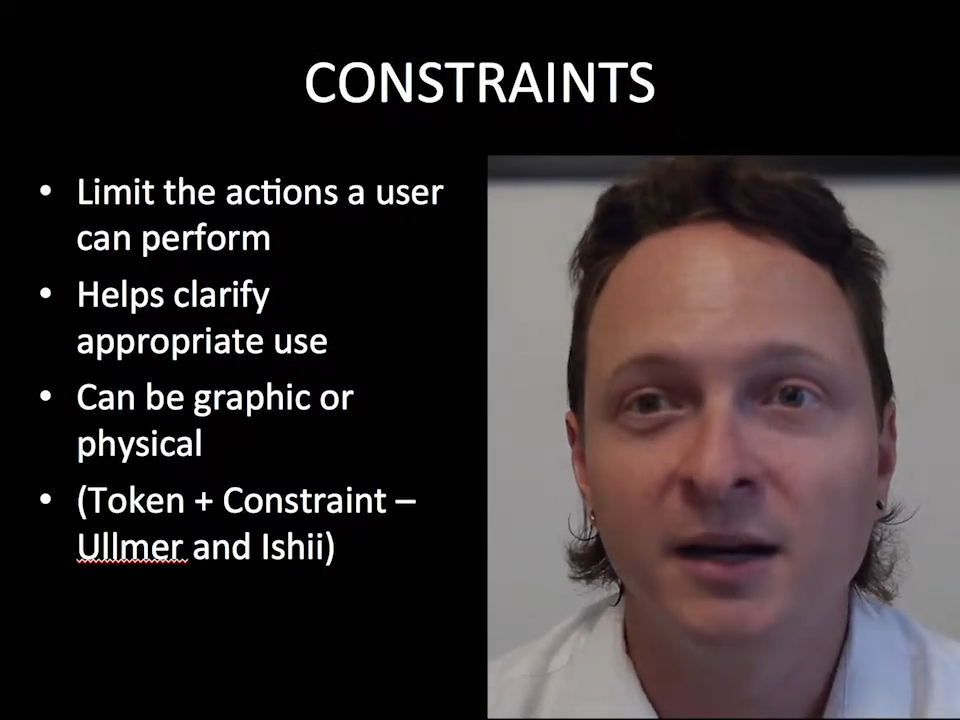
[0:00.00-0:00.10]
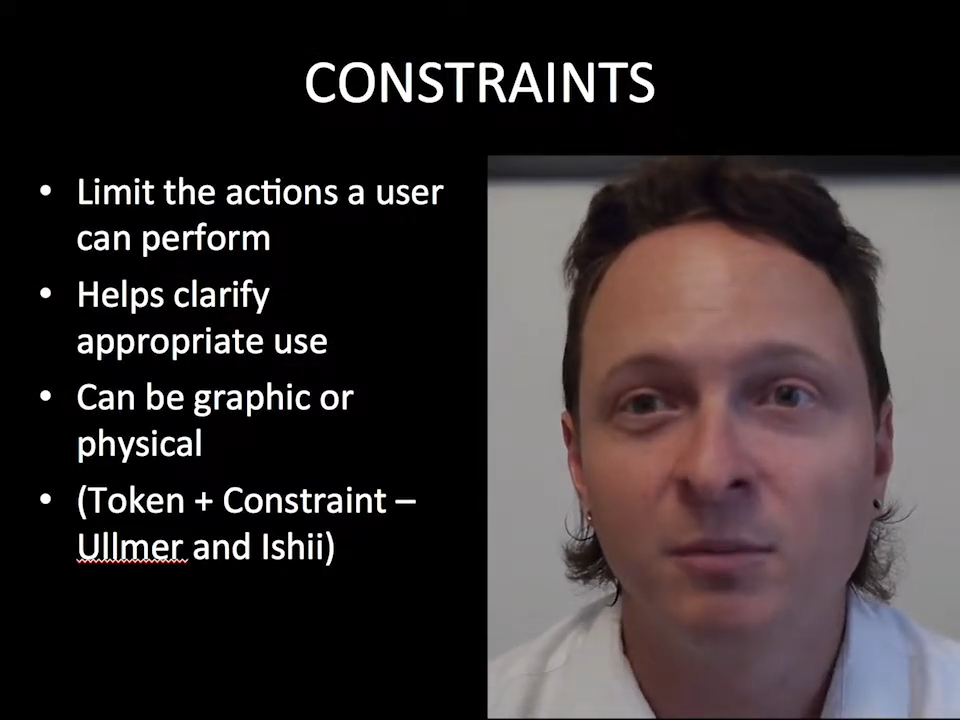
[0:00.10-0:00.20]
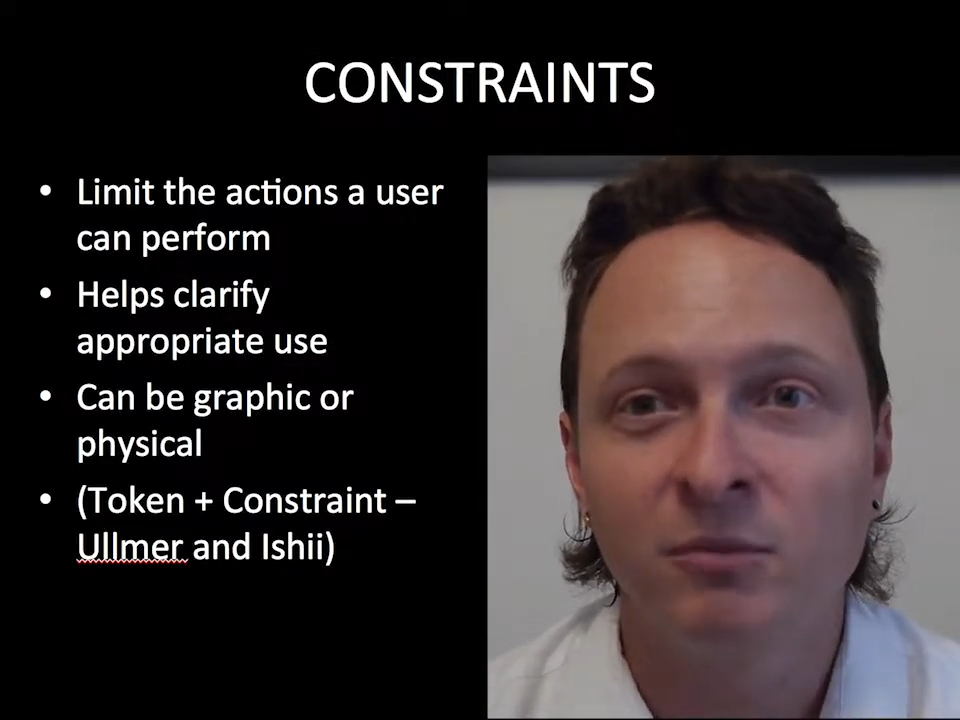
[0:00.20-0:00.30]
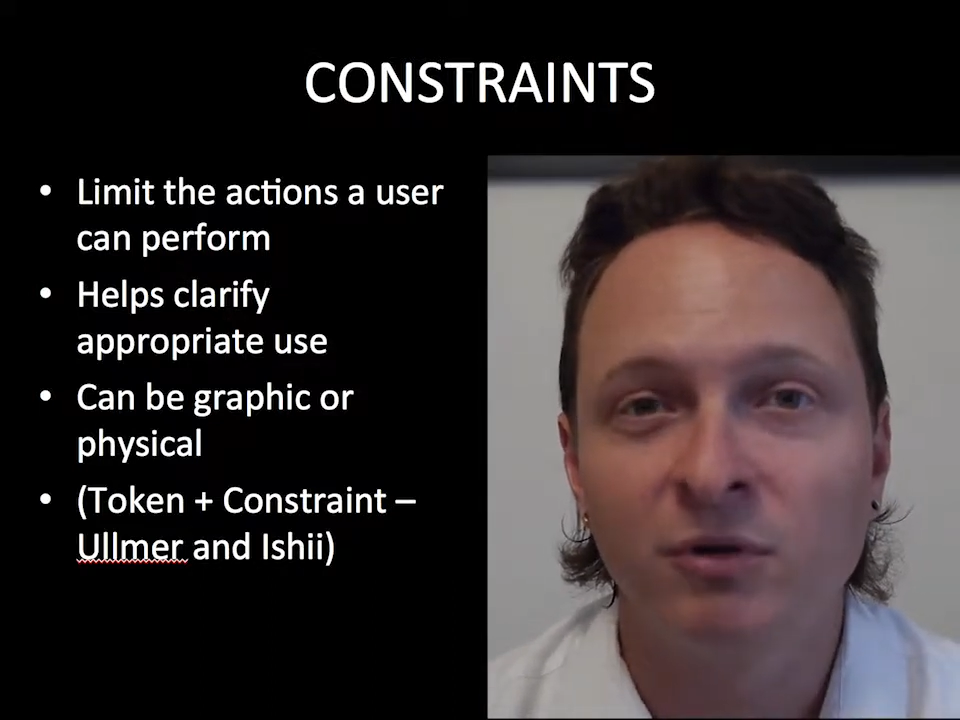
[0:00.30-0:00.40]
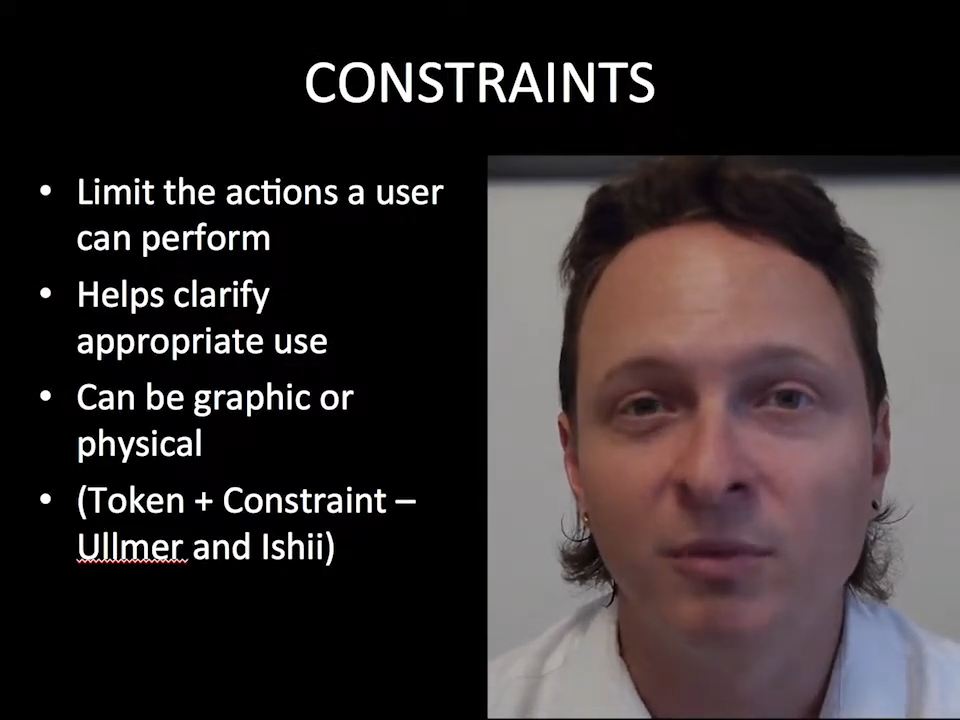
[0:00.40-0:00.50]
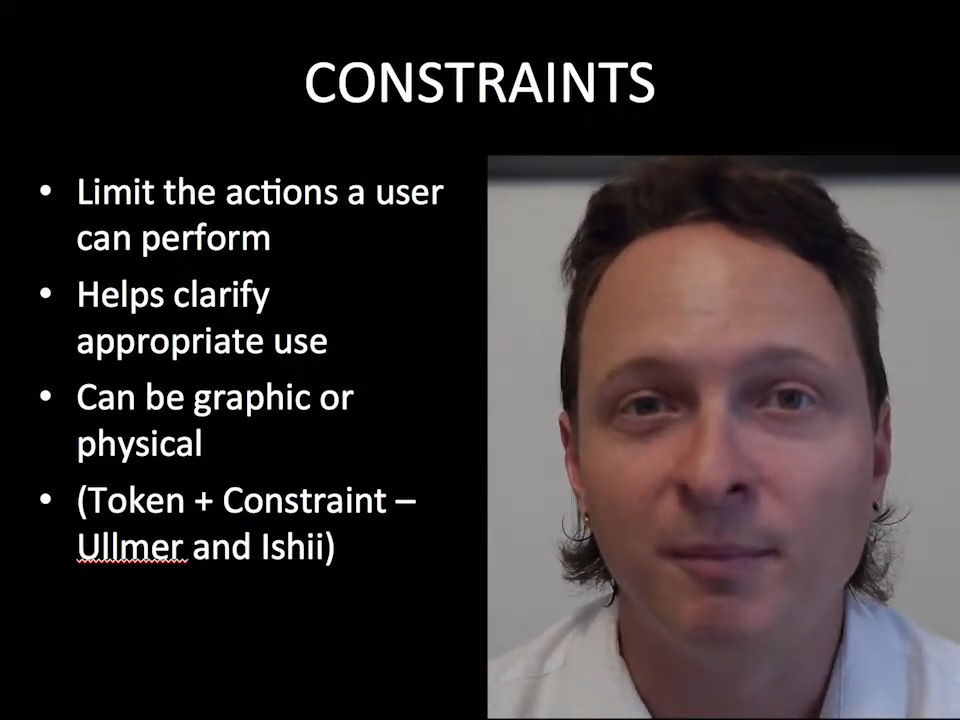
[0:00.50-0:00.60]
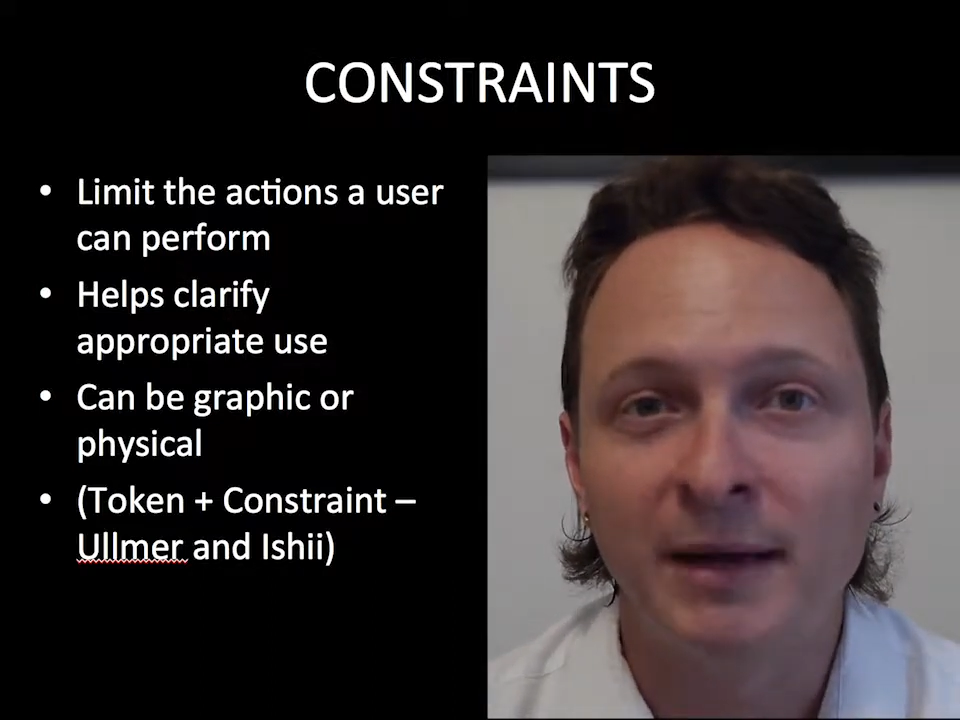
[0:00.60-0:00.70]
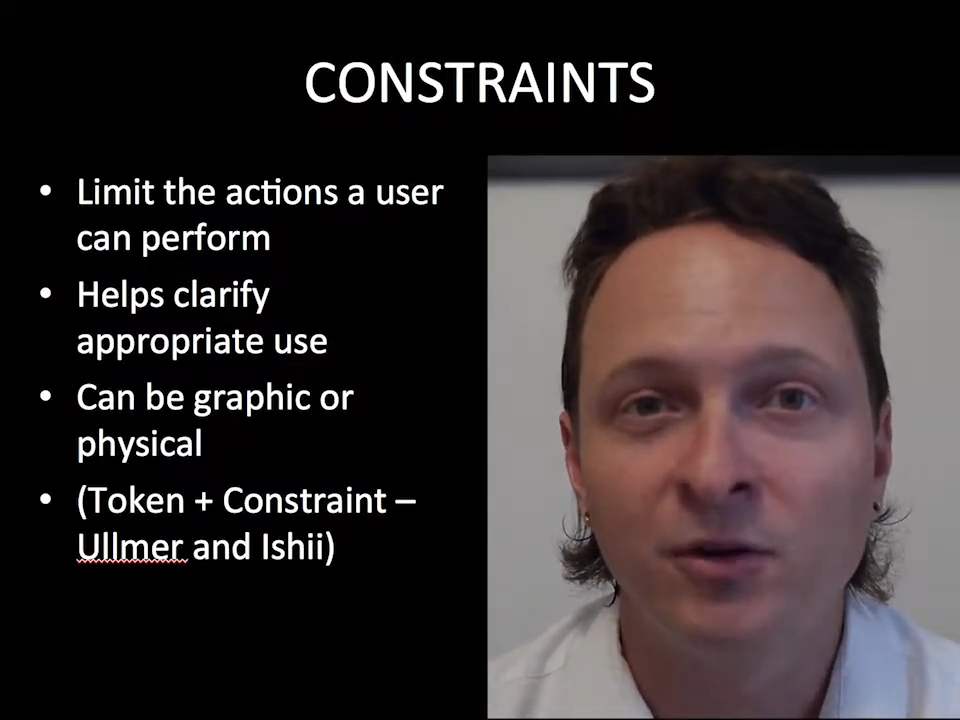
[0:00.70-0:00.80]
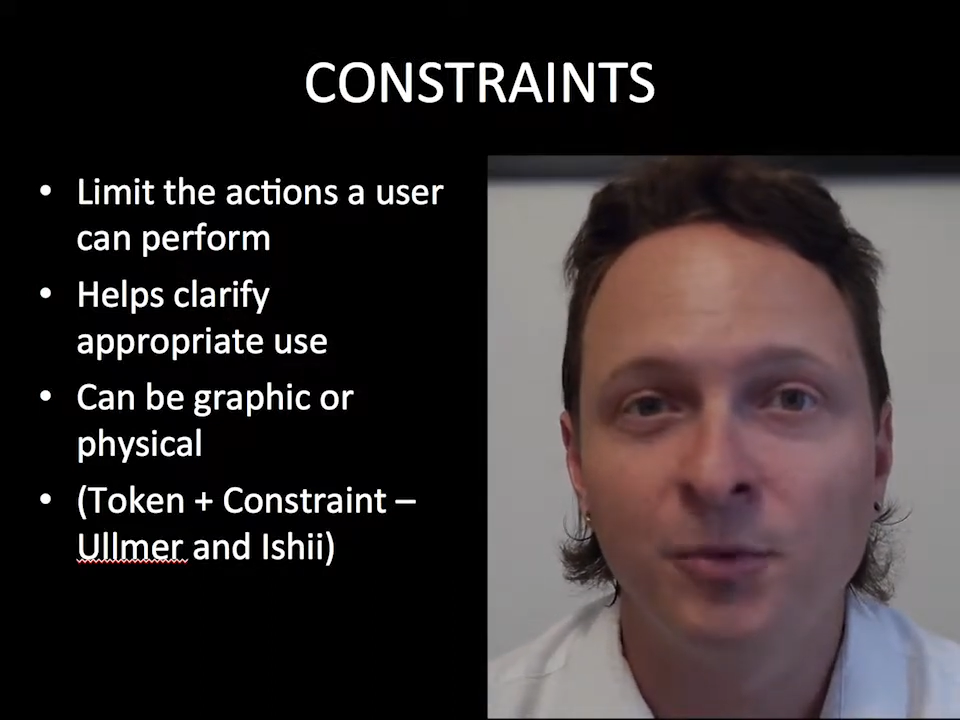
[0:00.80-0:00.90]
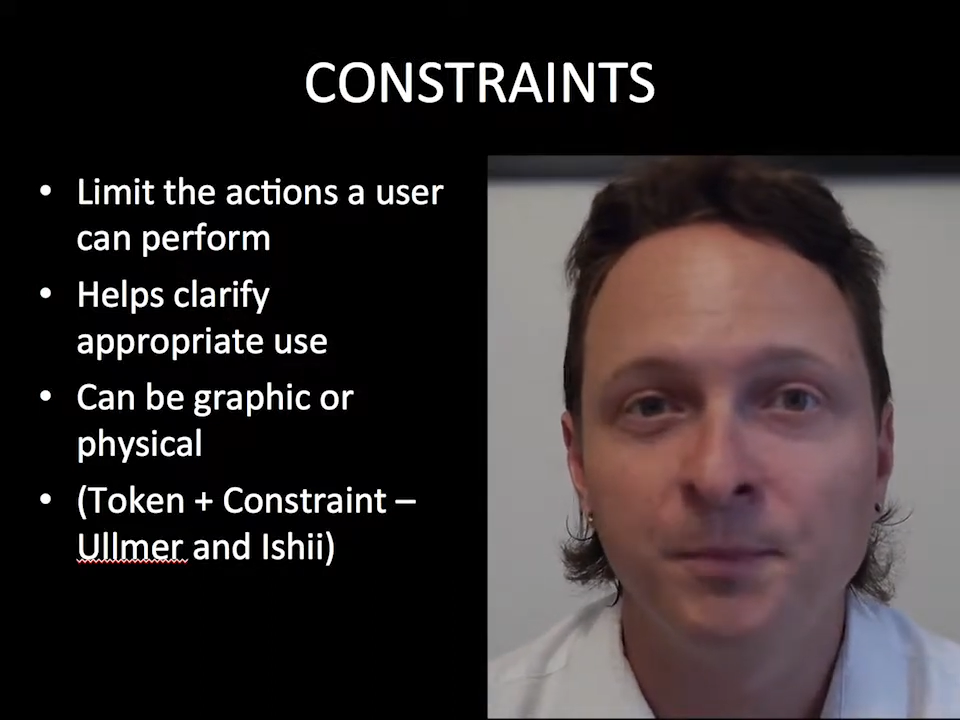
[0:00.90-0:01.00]
item from the
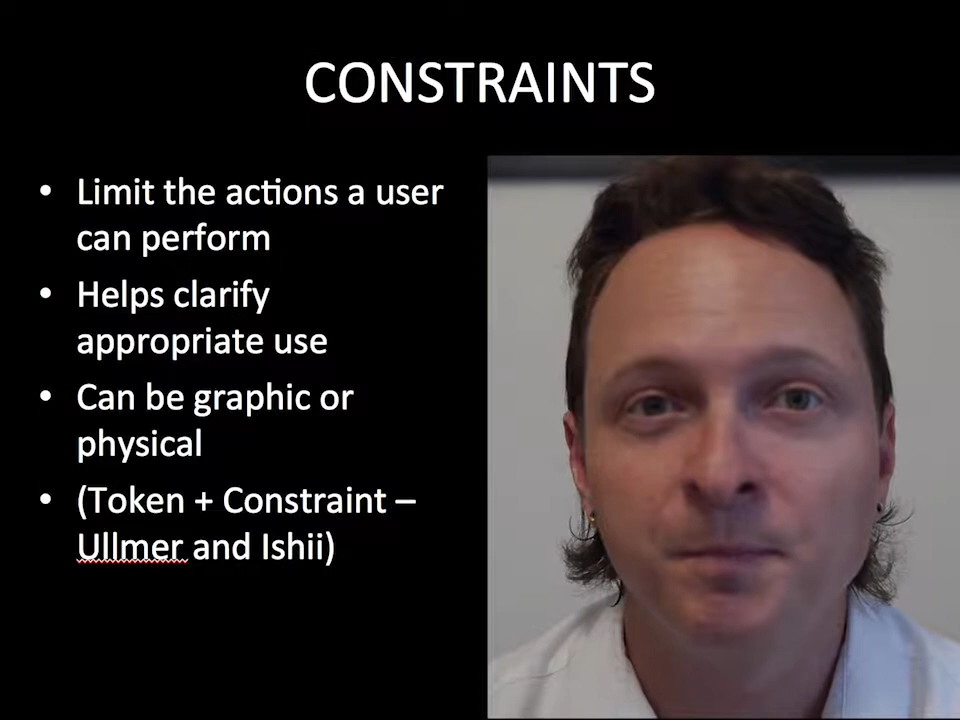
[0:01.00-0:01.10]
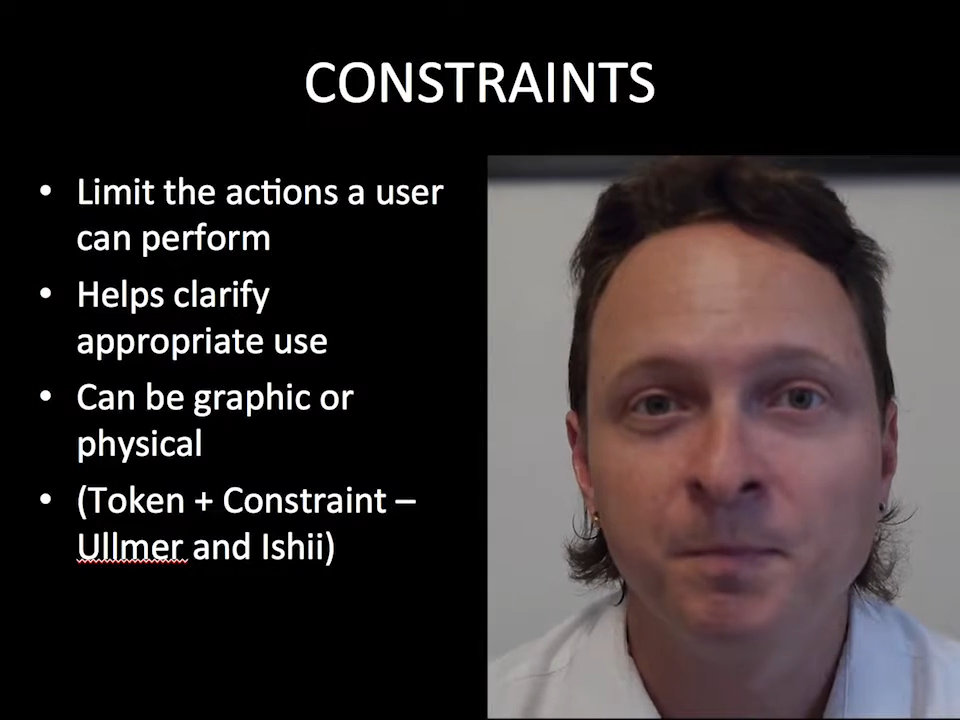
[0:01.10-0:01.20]
menu